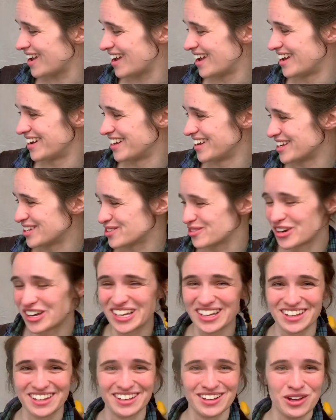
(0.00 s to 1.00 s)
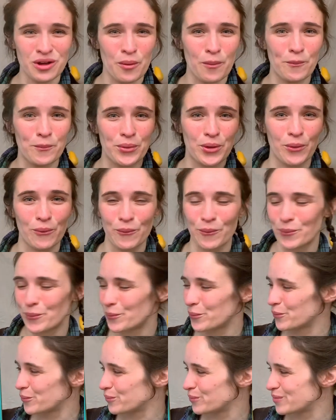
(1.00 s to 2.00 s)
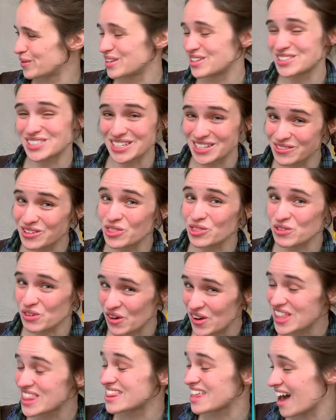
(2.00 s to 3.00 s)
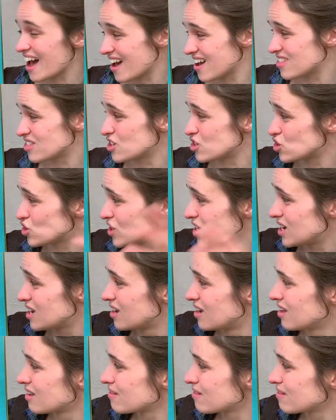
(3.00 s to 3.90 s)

And guess what? He's even throwing that at the tree.